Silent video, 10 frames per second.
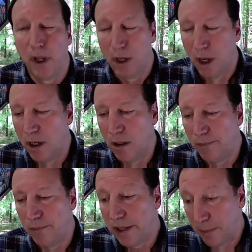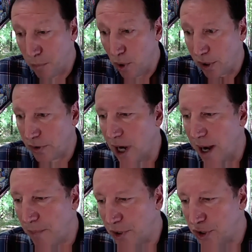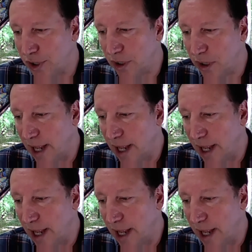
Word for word: In the book that I mentioned,